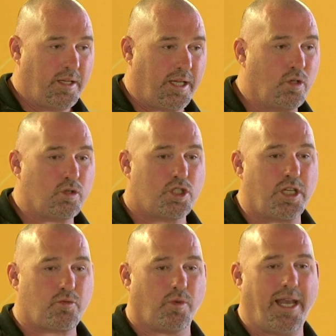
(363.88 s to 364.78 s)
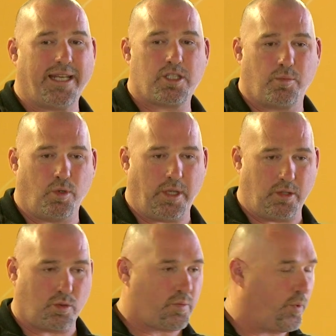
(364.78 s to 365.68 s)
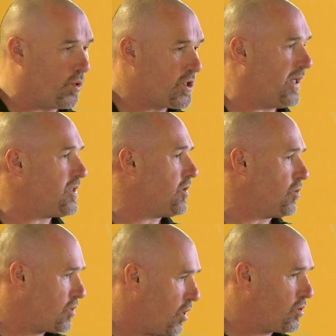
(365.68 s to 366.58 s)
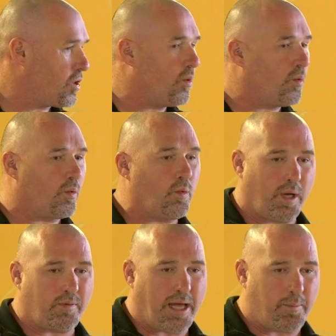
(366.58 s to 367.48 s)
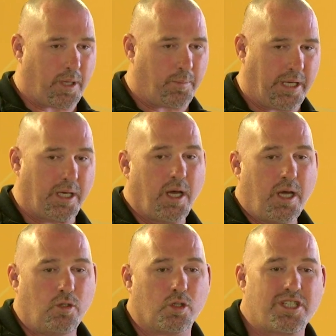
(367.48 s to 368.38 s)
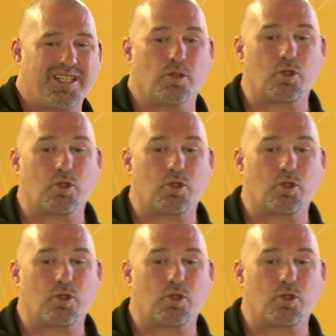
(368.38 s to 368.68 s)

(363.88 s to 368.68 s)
They're not just relatable in your sports center, your dojo, whatever that may be, not just in your